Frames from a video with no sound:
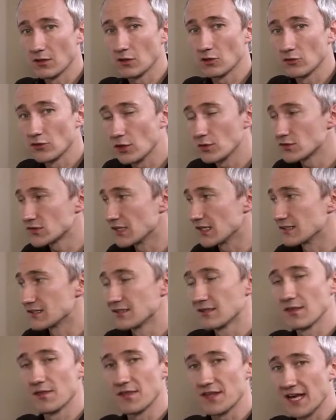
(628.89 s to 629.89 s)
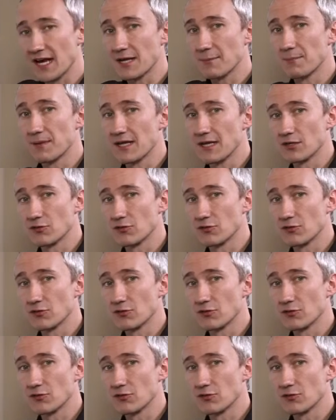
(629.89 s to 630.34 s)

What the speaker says: You'll notice the IP